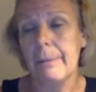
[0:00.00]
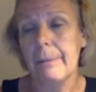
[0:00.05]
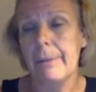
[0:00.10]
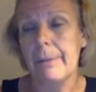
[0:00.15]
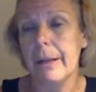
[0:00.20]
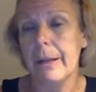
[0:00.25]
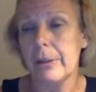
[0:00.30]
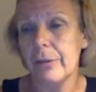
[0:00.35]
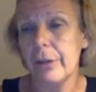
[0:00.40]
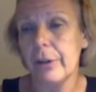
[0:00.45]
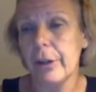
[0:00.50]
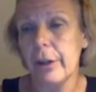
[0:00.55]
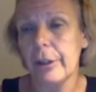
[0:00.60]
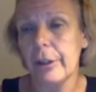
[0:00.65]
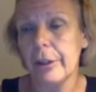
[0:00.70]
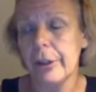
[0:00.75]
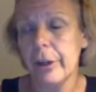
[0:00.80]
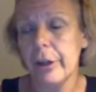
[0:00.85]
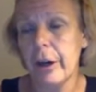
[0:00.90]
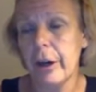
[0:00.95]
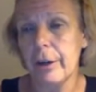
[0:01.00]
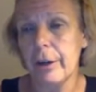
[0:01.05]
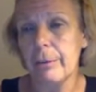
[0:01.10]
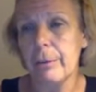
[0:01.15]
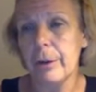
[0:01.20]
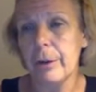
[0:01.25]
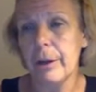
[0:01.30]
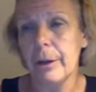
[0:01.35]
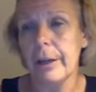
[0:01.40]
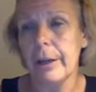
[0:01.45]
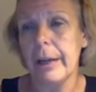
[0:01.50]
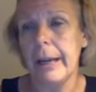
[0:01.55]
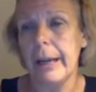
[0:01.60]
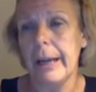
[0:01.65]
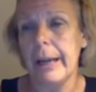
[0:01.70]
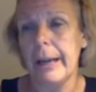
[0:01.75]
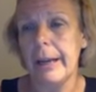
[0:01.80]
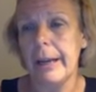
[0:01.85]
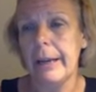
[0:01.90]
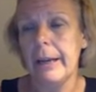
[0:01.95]
thanks for all your hard work,
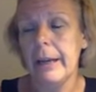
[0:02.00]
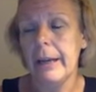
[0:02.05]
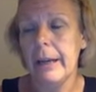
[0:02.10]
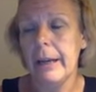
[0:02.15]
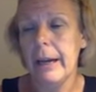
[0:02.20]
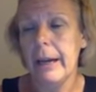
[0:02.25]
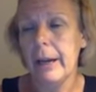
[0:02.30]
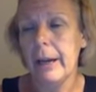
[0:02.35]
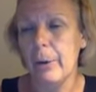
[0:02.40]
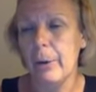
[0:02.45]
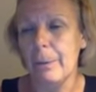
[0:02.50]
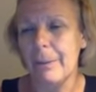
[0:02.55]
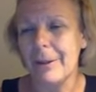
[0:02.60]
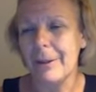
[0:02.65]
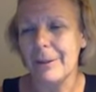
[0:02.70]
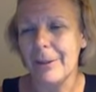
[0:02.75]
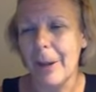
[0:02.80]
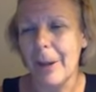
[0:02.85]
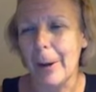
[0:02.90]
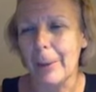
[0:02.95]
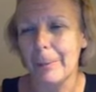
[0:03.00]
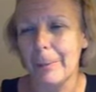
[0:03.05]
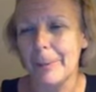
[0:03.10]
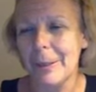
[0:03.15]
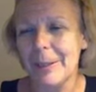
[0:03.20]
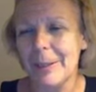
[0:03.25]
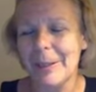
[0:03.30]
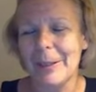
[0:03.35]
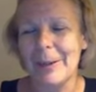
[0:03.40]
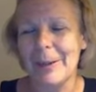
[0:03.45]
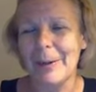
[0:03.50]
and I hope this helps.